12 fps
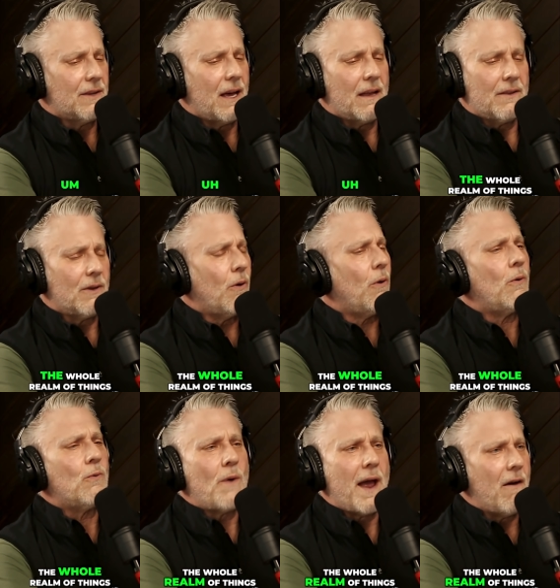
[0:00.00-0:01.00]
uh, the
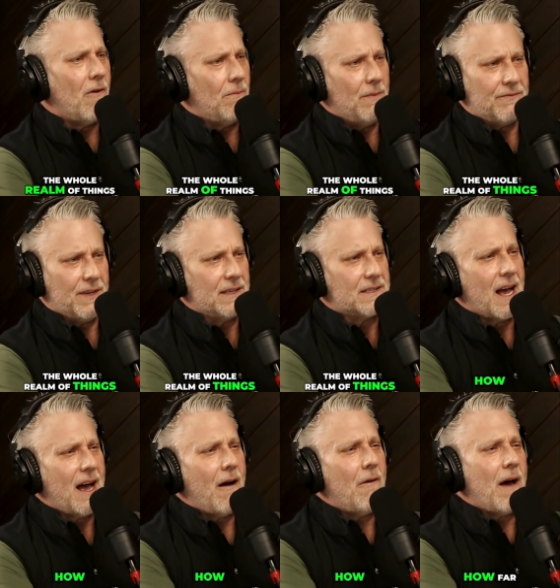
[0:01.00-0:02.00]
whole realm of things,
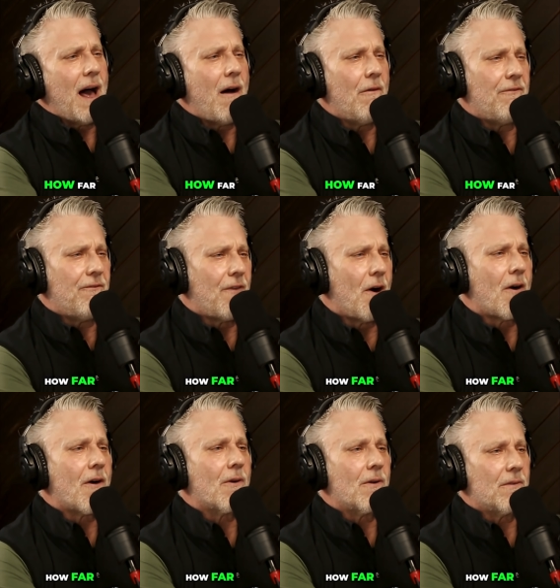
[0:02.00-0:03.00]
how, how
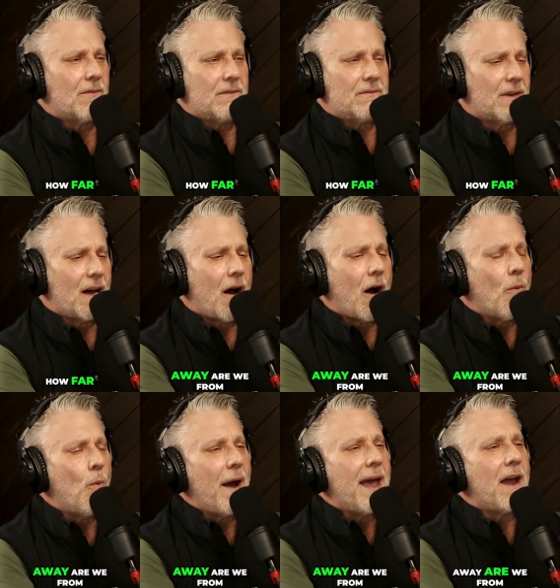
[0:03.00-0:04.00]
far
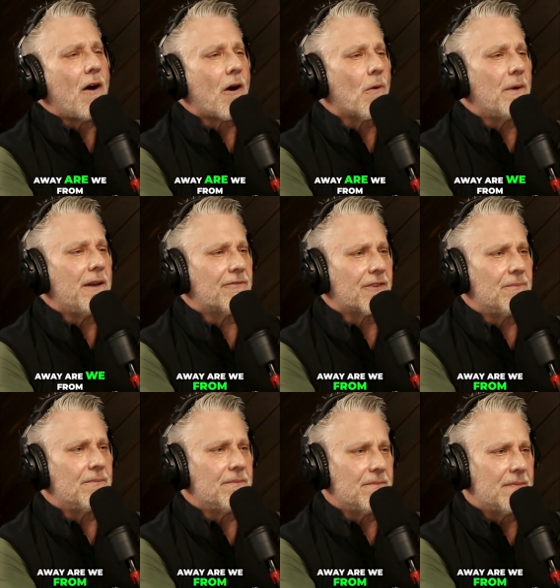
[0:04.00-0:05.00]
away are we
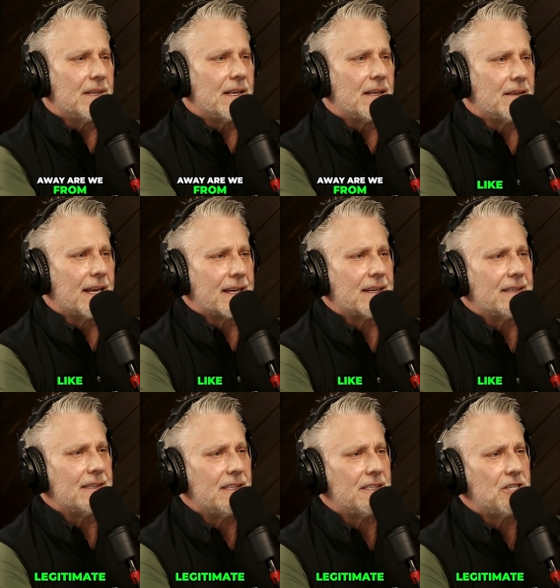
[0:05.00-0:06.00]
from like
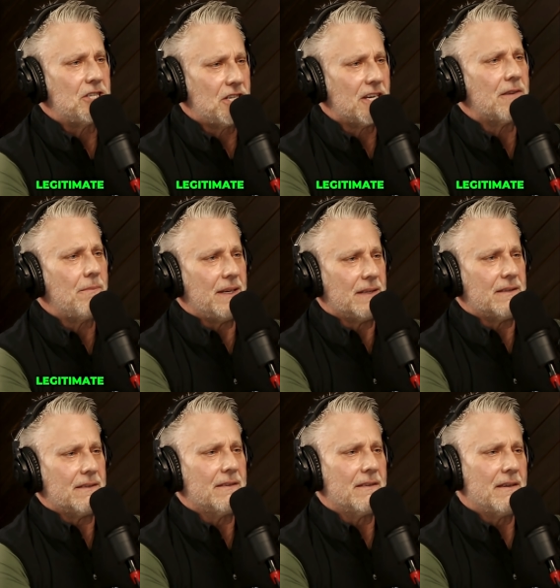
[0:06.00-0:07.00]

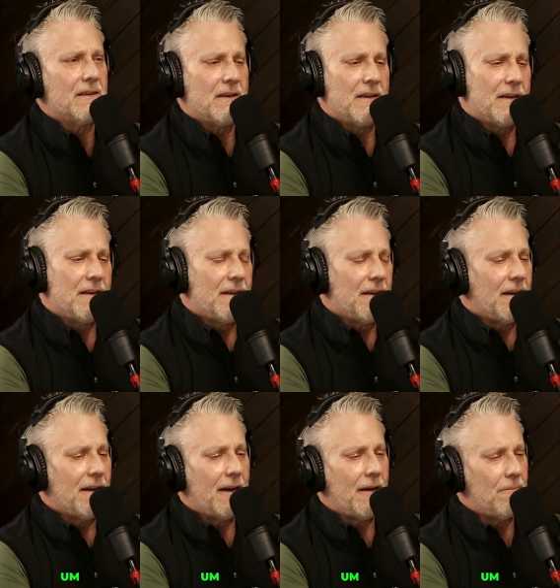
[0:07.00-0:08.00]
legitimate
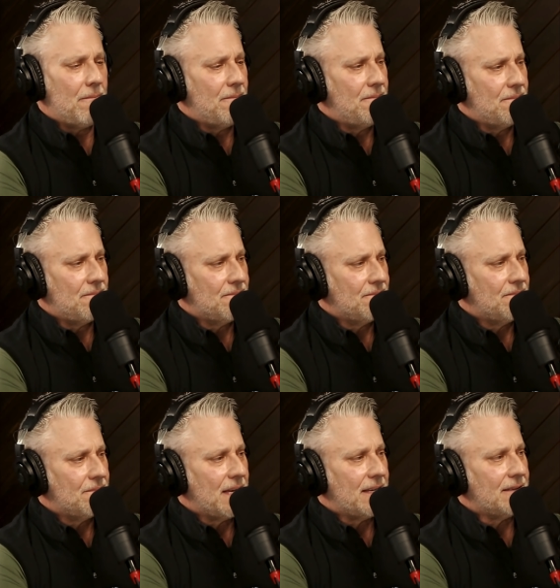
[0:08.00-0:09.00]
um
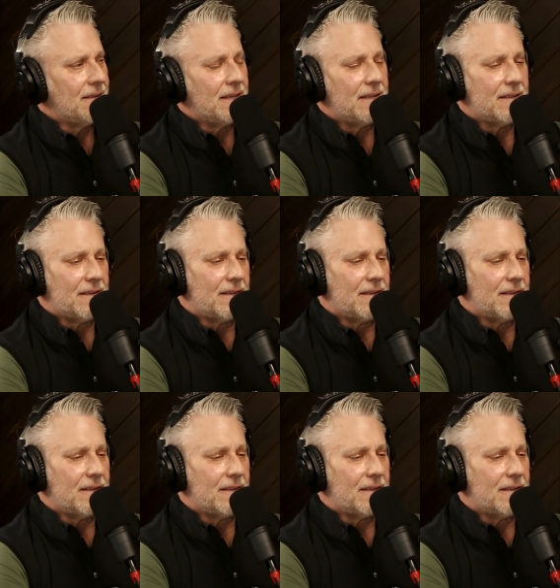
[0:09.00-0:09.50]
and,